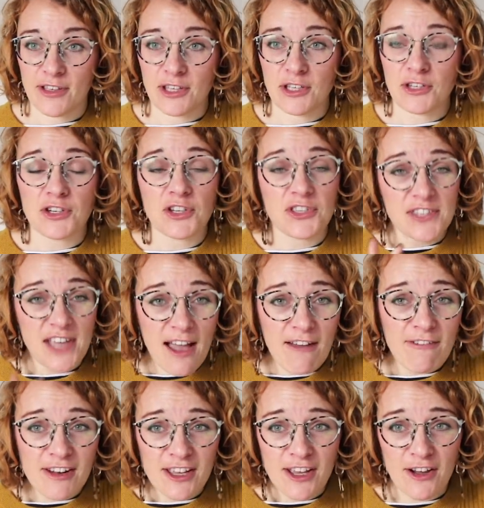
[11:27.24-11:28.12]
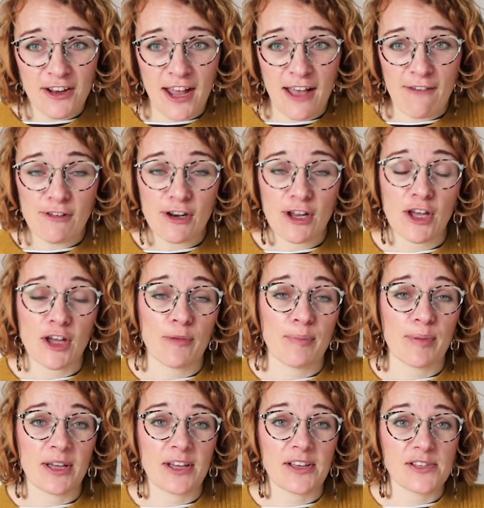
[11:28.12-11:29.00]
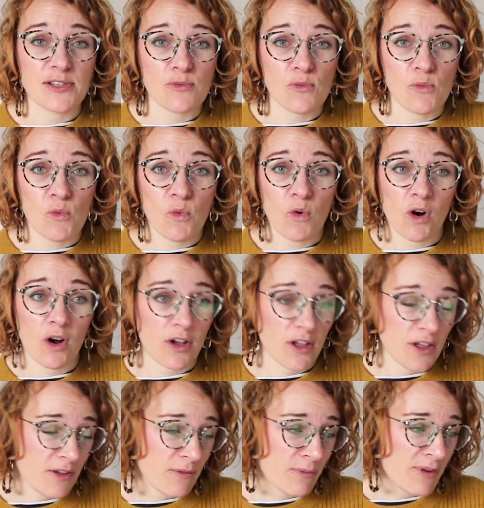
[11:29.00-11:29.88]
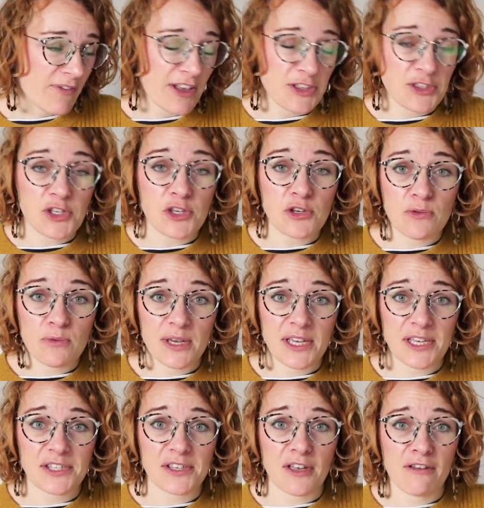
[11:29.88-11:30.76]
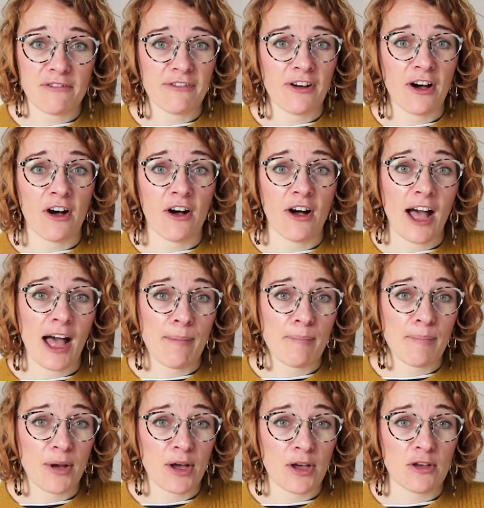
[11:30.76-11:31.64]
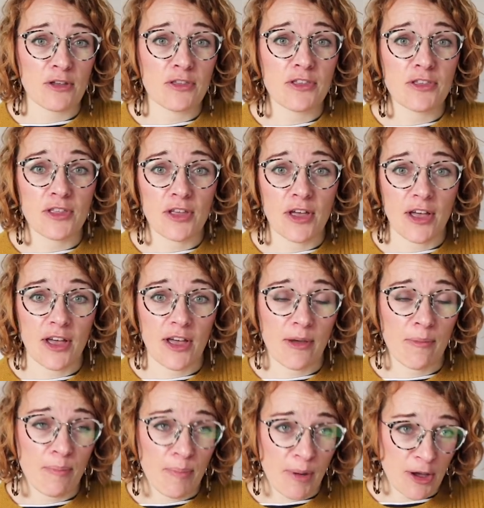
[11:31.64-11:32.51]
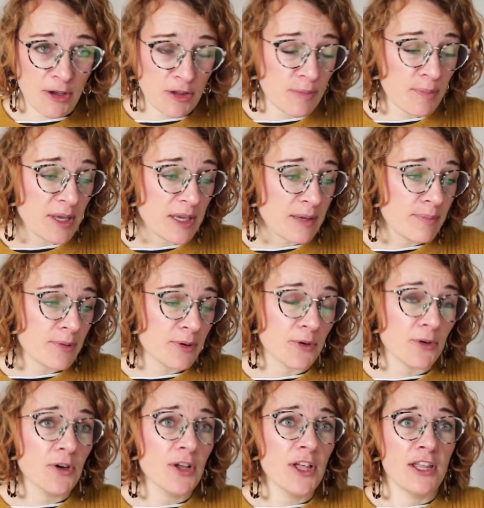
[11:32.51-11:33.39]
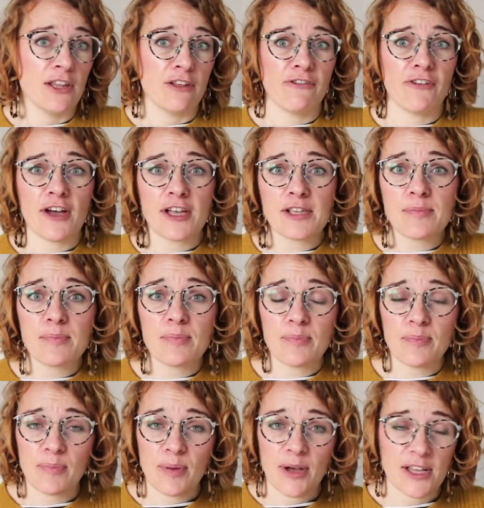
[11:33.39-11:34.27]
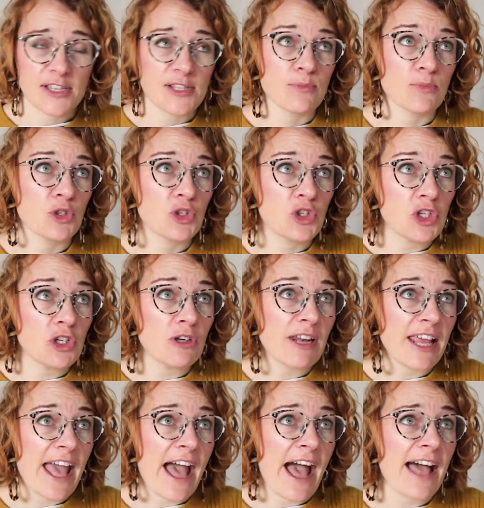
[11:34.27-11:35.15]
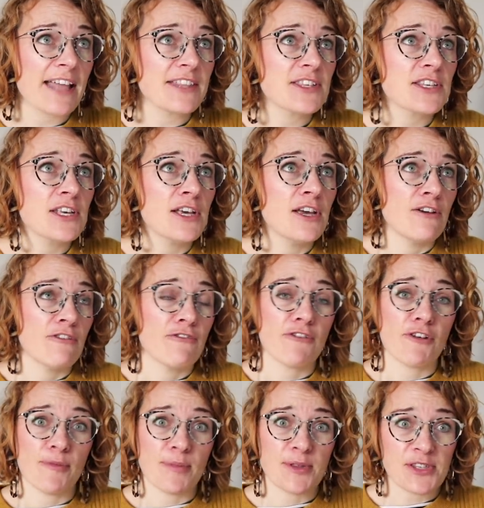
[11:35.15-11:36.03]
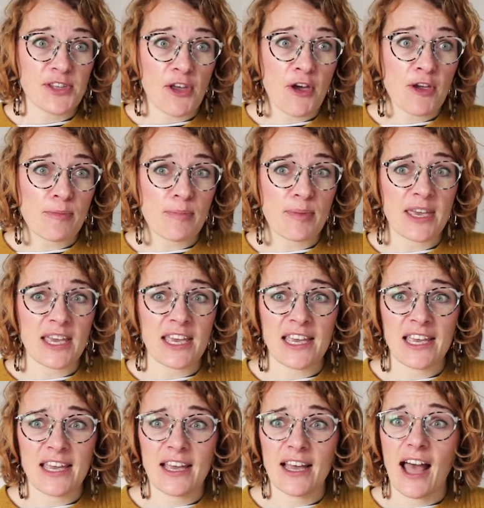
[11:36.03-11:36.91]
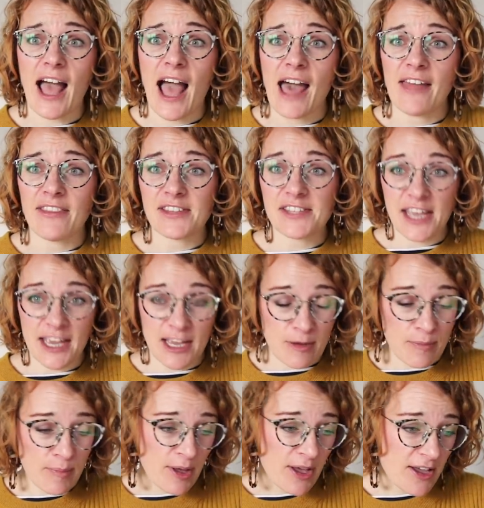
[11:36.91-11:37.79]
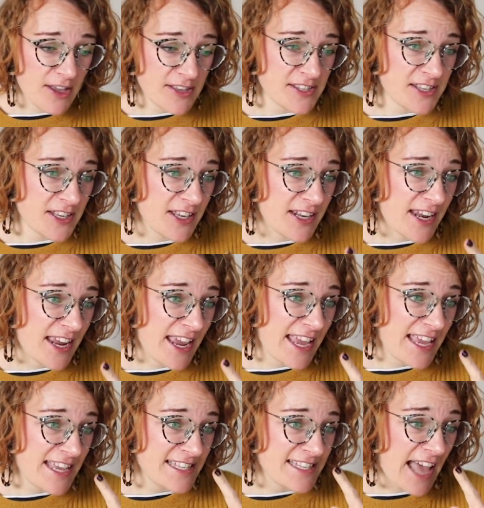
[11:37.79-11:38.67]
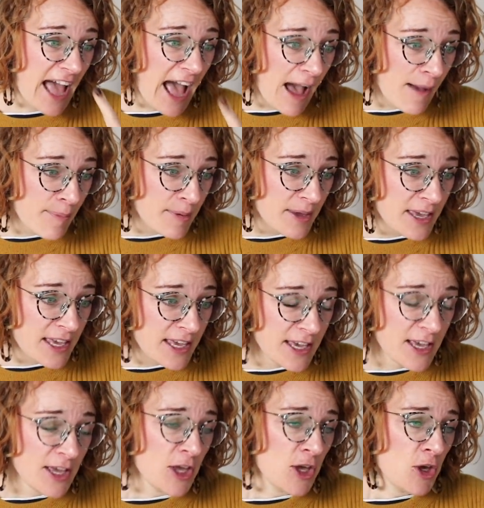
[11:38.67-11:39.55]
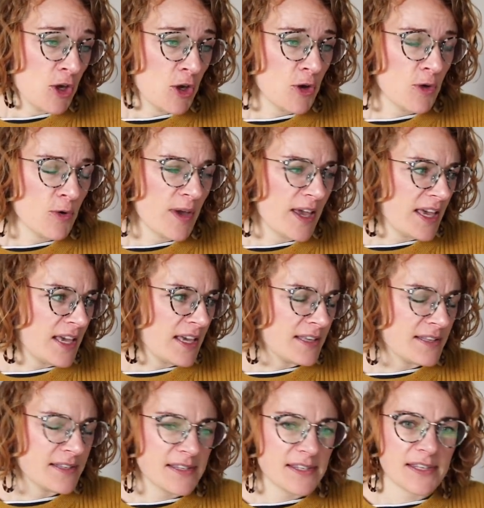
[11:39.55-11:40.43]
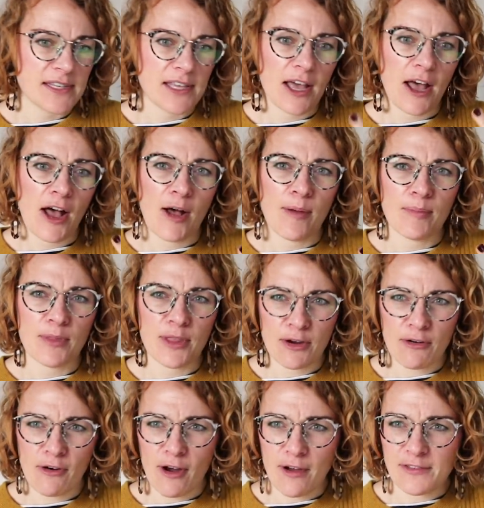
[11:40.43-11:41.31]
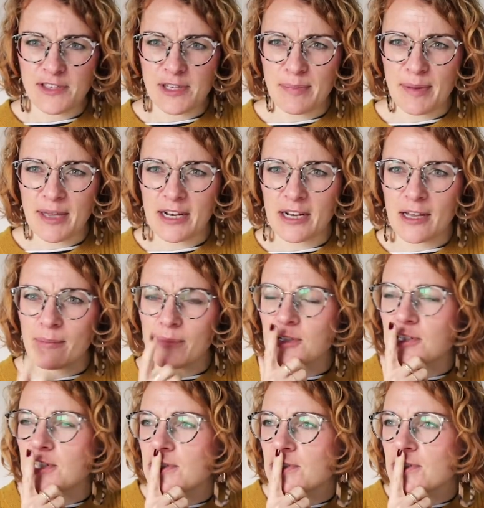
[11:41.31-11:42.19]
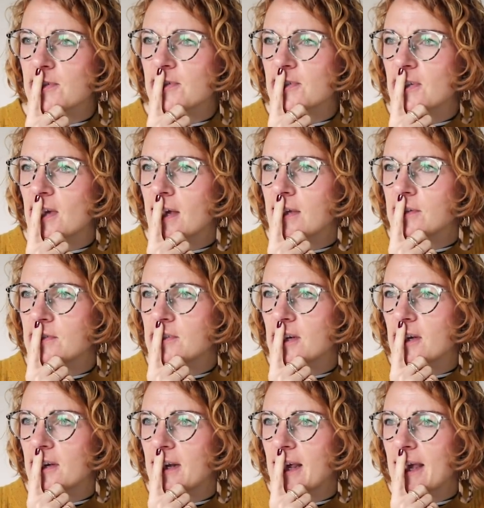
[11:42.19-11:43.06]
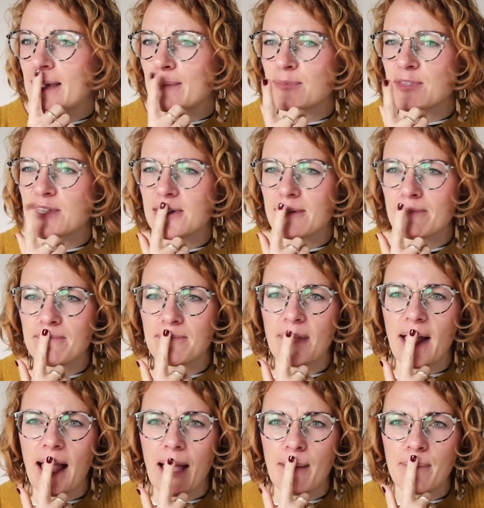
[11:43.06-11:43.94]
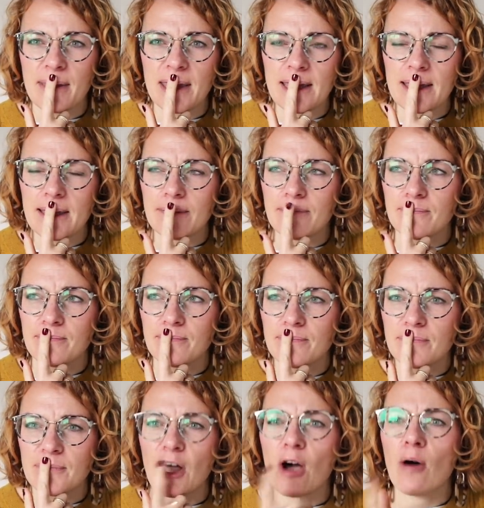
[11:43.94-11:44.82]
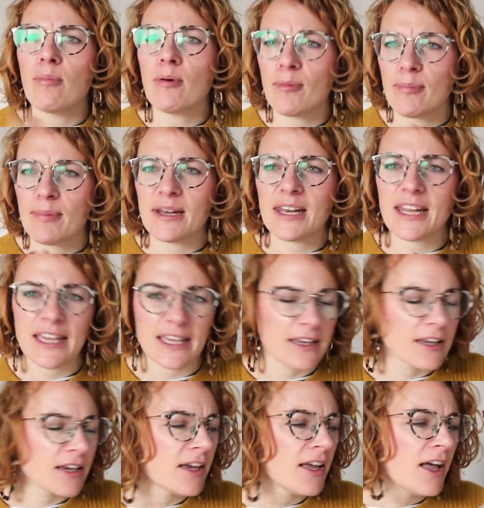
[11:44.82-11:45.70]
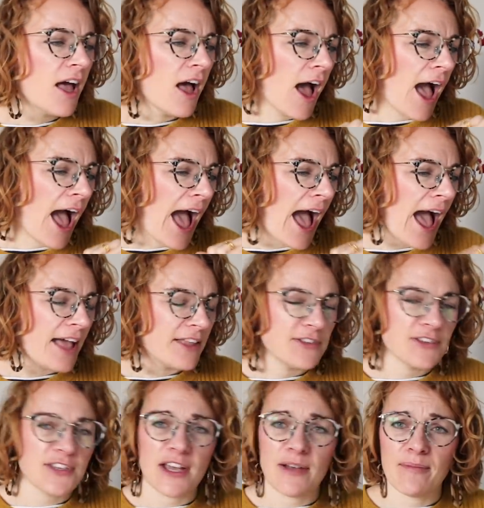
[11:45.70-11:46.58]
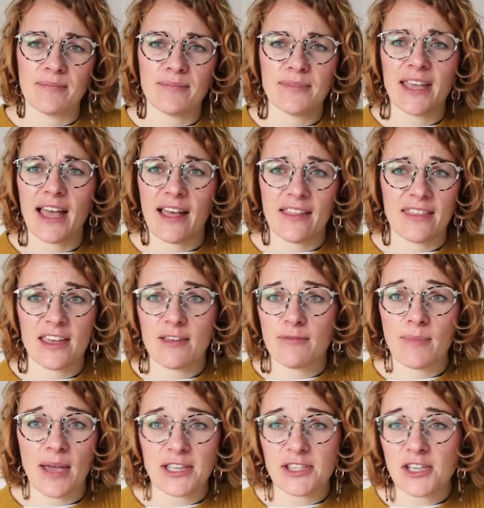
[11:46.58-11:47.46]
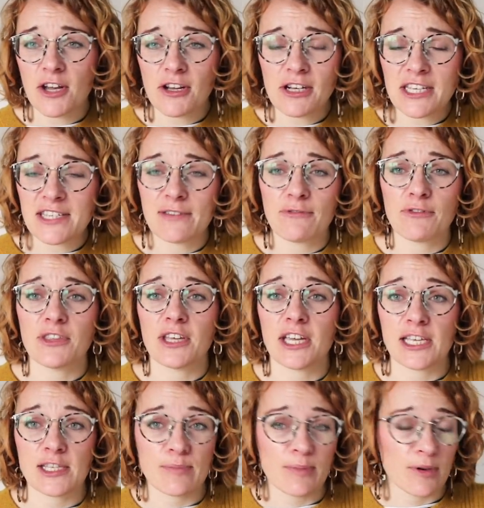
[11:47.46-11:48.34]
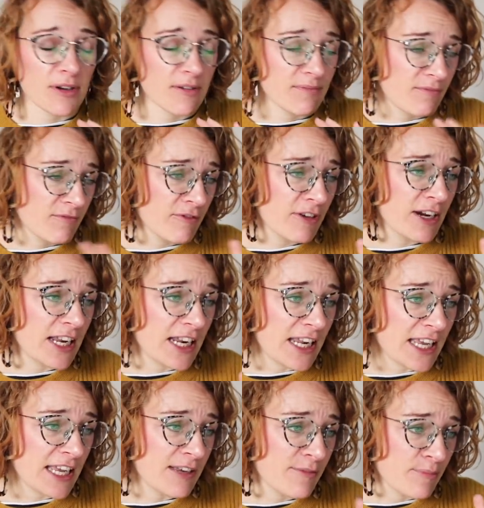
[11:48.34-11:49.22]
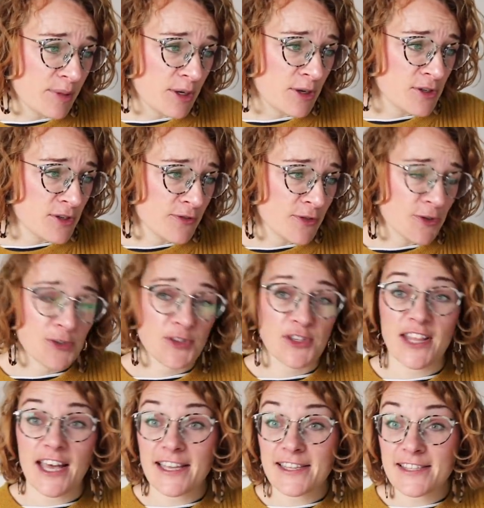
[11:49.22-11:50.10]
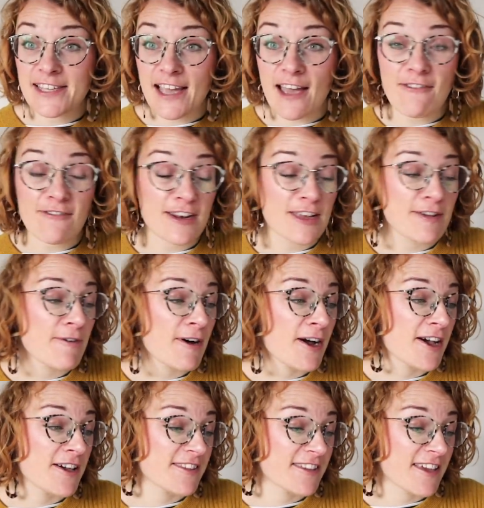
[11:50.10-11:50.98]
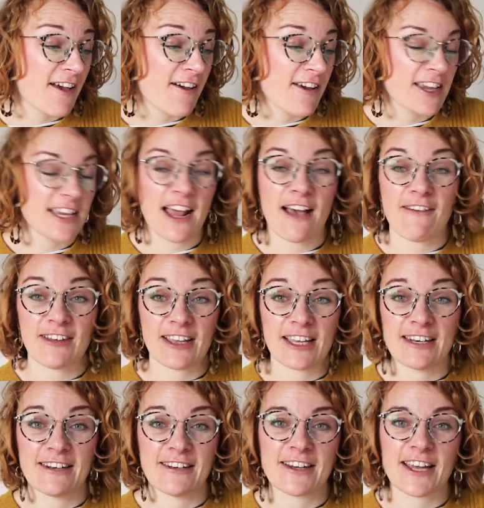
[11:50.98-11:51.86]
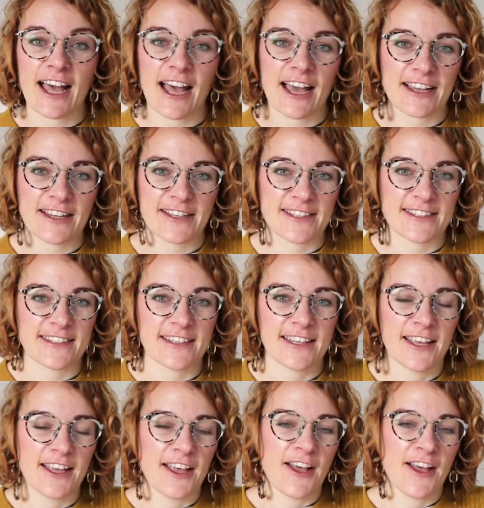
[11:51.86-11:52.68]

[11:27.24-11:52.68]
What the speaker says: you should definitely go and have a look, because we've had 2 weeks so far, and both people, the first person was Juliet from the Sewing Bee, and the second person is Abby, who is the crafty pinup, but she's just changed her name to Abby. I'll pop a link. And yeah, they've made totally different things, but really beautiful. So that's definitely worth going and having a look at, because